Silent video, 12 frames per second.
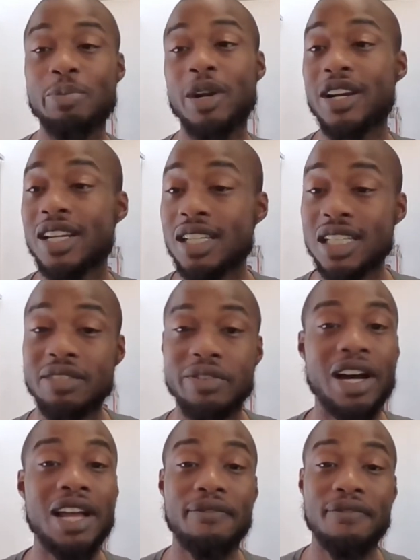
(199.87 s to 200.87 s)
pair of
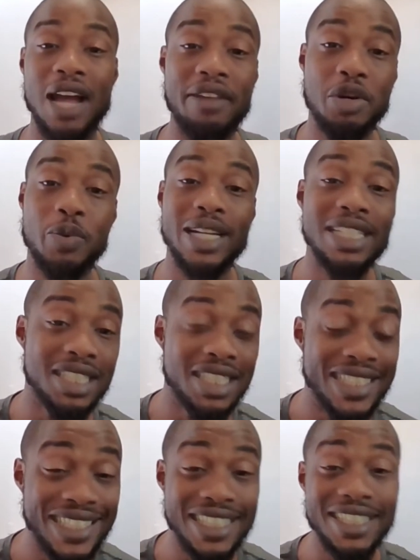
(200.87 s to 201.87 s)
Levi 508
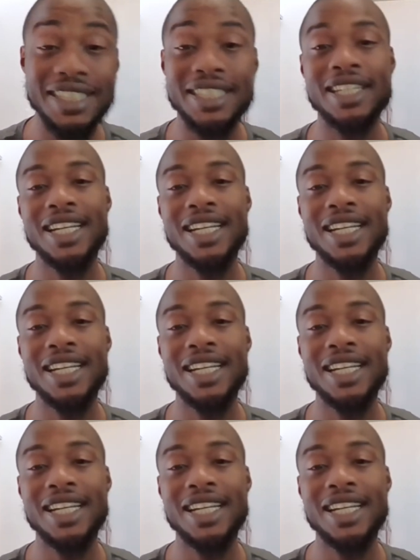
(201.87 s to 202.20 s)
jeans,